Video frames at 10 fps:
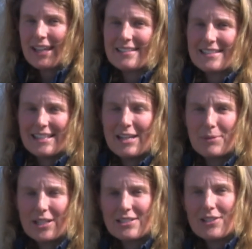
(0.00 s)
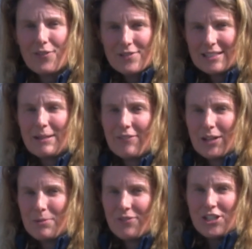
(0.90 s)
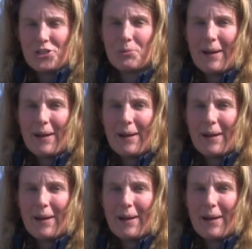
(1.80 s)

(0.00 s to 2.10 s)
get to see it, because obviously having a professional